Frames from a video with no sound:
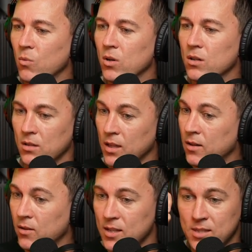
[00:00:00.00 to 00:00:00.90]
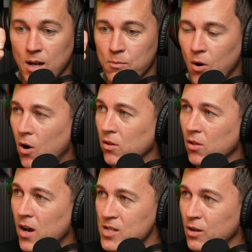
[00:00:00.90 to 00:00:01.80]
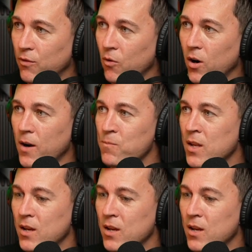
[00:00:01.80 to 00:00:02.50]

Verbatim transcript: will literally set up all the logic for it